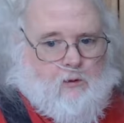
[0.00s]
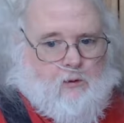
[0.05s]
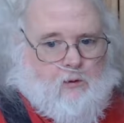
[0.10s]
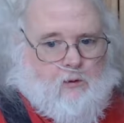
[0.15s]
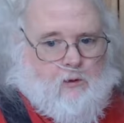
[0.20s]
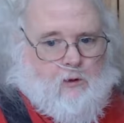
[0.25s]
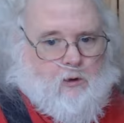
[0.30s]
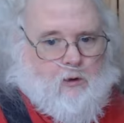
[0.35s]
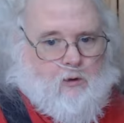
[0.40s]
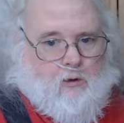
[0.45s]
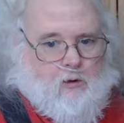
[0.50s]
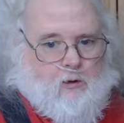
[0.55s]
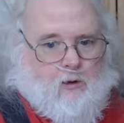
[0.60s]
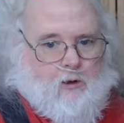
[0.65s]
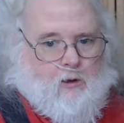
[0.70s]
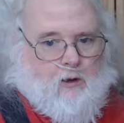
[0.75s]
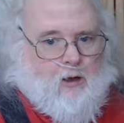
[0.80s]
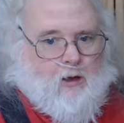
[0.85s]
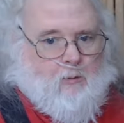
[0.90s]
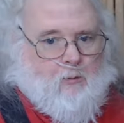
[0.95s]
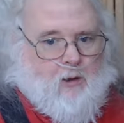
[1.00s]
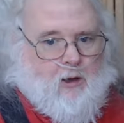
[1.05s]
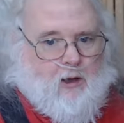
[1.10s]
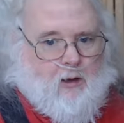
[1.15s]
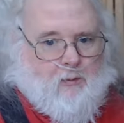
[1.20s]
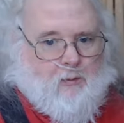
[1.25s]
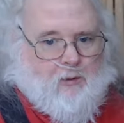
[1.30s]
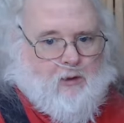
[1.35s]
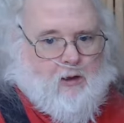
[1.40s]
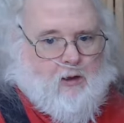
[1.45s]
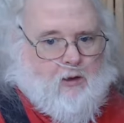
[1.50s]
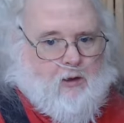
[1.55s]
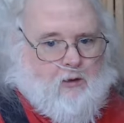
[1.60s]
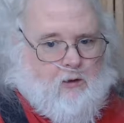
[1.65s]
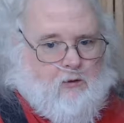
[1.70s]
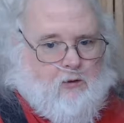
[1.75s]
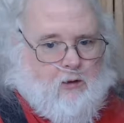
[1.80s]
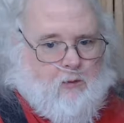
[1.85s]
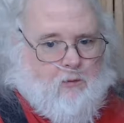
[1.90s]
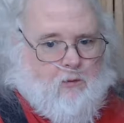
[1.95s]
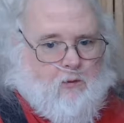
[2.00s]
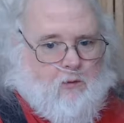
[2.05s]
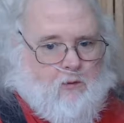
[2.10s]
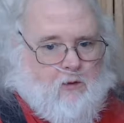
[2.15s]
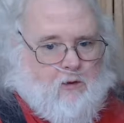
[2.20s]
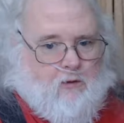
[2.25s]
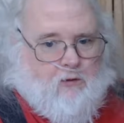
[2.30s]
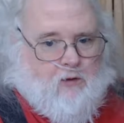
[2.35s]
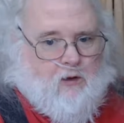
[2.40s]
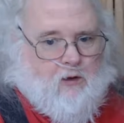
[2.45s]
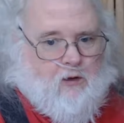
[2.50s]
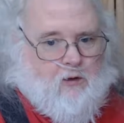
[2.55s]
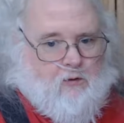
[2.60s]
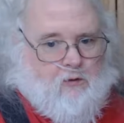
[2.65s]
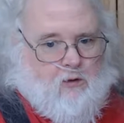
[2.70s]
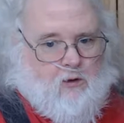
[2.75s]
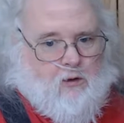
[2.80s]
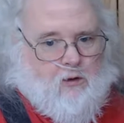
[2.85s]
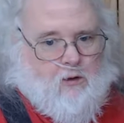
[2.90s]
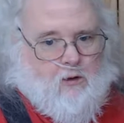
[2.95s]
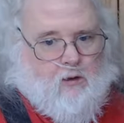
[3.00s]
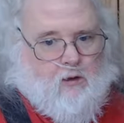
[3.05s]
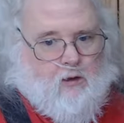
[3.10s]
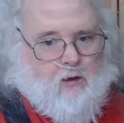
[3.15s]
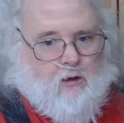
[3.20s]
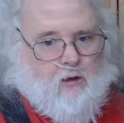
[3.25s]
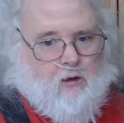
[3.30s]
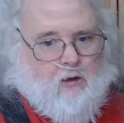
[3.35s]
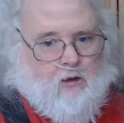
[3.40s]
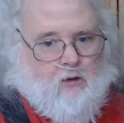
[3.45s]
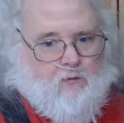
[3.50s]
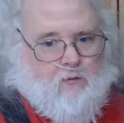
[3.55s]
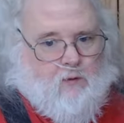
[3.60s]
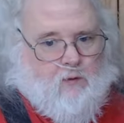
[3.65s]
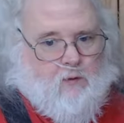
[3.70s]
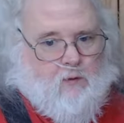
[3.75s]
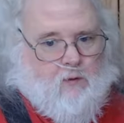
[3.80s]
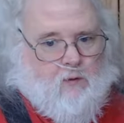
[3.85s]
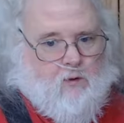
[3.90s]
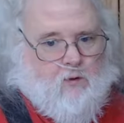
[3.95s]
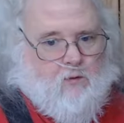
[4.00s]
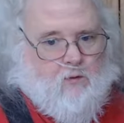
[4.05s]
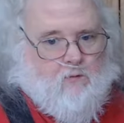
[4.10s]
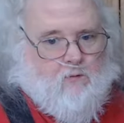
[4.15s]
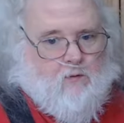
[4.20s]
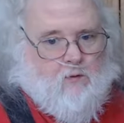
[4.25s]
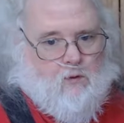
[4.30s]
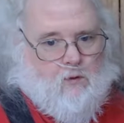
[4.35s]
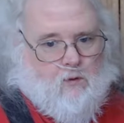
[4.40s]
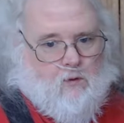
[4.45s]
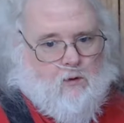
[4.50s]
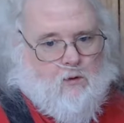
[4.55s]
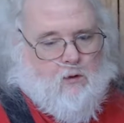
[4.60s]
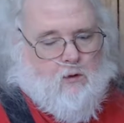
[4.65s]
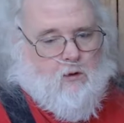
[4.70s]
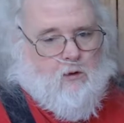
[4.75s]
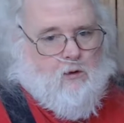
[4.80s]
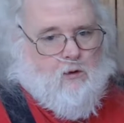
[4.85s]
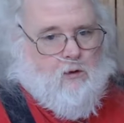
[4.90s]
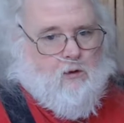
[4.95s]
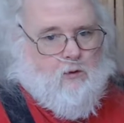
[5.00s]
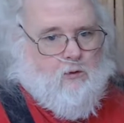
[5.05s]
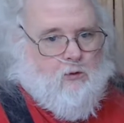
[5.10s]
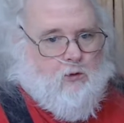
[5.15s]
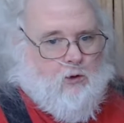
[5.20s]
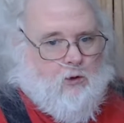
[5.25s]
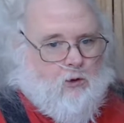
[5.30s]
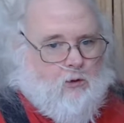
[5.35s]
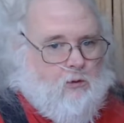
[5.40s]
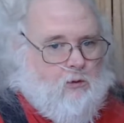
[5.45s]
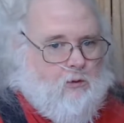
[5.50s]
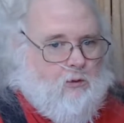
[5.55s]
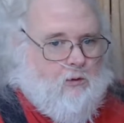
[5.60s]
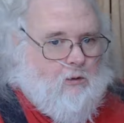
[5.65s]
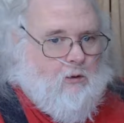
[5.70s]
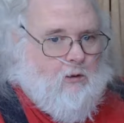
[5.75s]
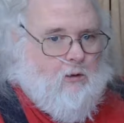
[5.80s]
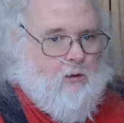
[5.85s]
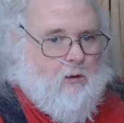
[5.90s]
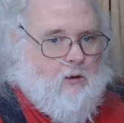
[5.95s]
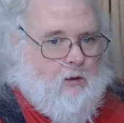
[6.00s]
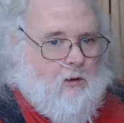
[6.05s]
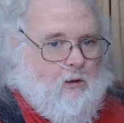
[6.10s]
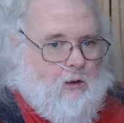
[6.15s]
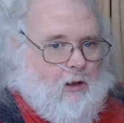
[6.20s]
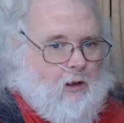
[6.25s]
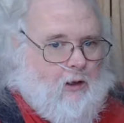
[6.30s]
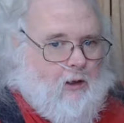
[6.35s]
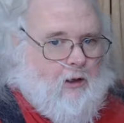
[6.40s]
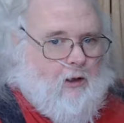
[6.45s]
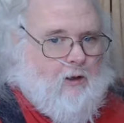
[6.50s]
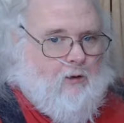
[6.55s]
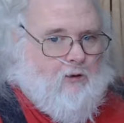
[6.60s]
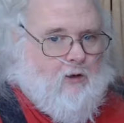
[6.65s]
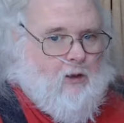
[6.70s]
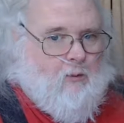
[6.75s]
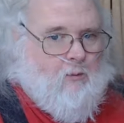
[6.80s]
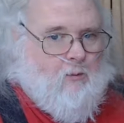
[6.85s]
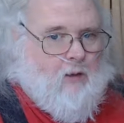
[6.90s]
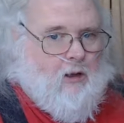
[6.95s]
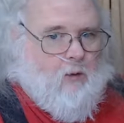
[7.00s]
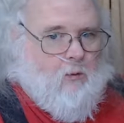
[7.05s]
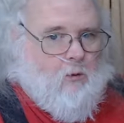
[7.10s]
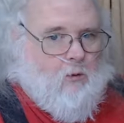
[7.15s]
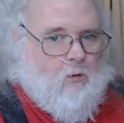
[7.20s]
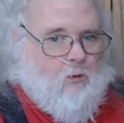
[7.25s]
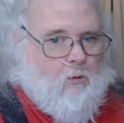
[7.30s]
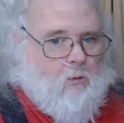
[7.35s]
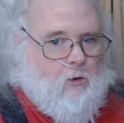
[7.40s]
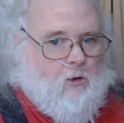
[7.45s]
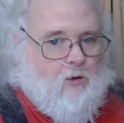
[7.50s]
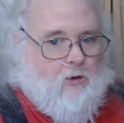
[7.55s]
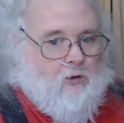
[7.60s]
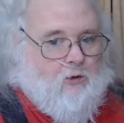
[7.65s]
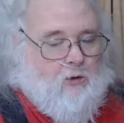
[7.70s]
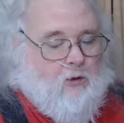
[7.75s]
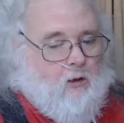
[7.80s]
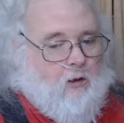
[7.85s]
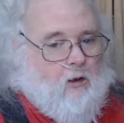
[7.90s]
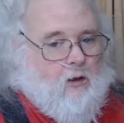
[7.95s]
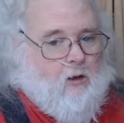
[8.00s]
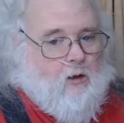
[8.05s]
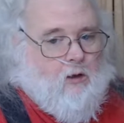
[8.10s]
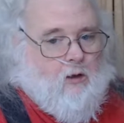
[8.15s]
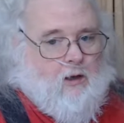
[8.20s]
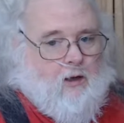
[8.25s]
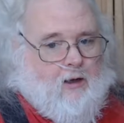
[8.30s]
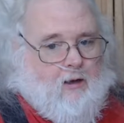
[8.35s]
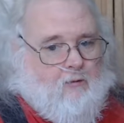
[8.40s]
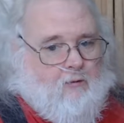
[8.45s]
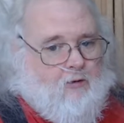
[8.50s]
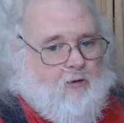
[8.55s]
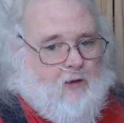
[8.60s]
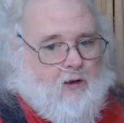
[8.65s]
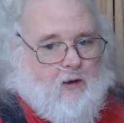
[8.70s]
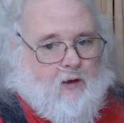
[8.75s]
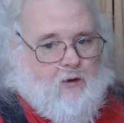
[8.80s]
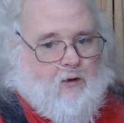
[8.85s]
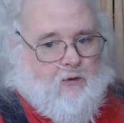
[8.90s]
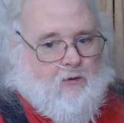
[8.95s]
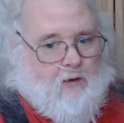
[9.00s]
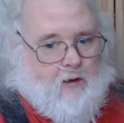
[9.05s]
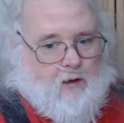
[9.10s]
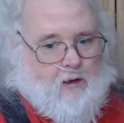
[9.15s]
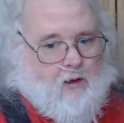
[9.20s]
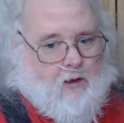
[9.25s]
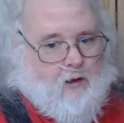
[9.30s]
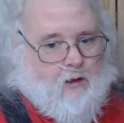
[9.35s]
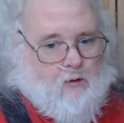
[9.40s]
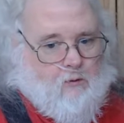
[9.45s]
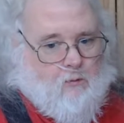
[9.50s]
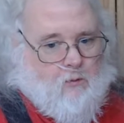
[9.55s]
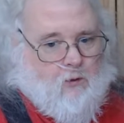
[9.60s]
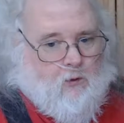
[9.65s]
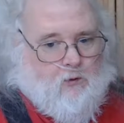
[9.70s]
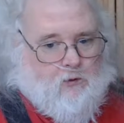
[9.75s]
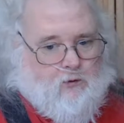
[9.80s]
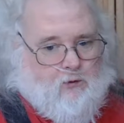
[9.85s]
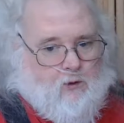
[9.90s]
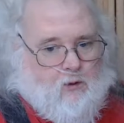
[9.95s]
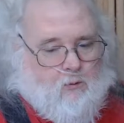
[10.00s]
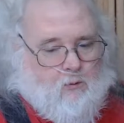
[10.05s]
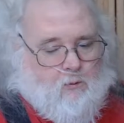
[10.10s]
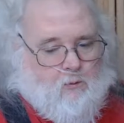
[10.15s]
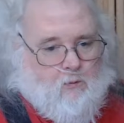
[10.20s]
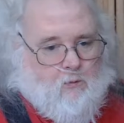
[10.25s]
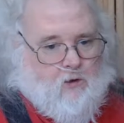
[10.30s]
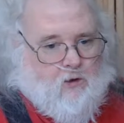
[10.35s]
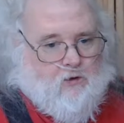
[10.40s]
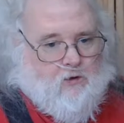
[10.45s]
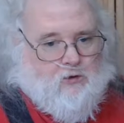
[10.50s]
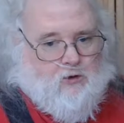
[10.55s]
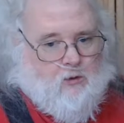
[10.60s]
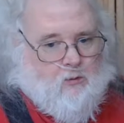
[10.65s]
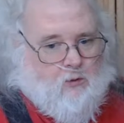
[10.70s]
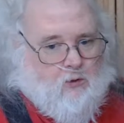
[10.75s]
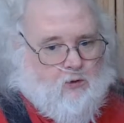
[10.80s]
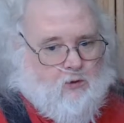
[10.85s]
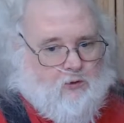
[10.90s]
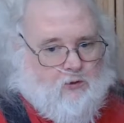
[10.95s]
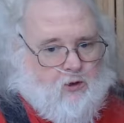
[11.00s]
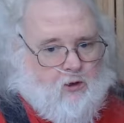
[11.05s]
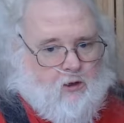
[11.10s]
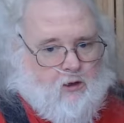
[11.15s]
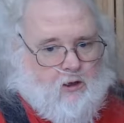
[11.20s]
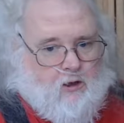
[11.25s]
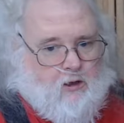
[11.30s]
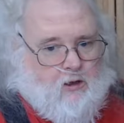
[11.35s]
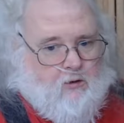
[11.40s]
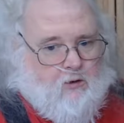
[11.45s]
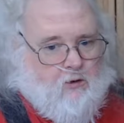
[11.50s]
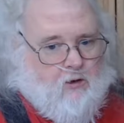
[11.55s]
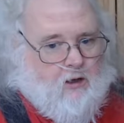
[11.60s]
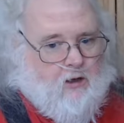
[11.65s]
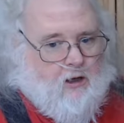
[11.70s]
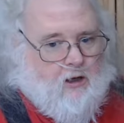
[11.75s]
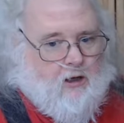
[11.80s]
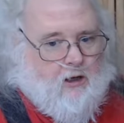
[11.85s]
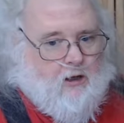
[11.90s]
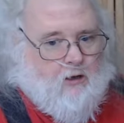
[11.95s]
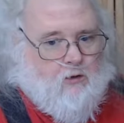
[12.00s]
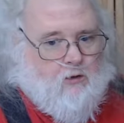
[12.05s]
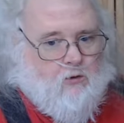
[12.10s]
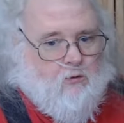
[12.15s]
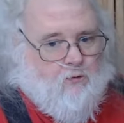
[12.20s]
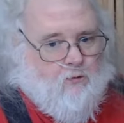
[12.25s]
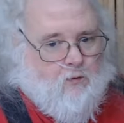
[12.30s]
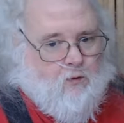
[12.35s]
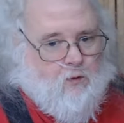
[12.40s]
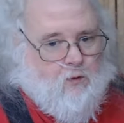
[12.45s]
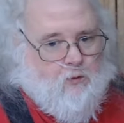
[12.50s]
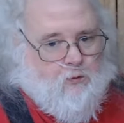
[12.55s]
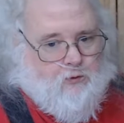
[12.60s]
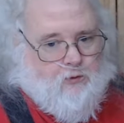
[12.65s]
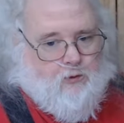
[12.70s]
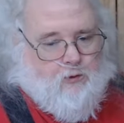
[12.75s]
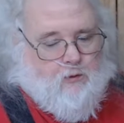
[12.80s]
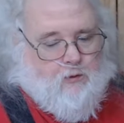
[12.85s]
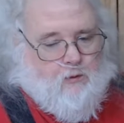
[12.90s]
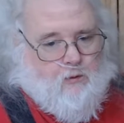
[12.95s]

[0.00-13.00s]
and I'm happy to eat something that's tasty, and I like to feel a little full. So I guess I'm my own worst. Everything is canned. Most of the vegetables are either canned or frozen.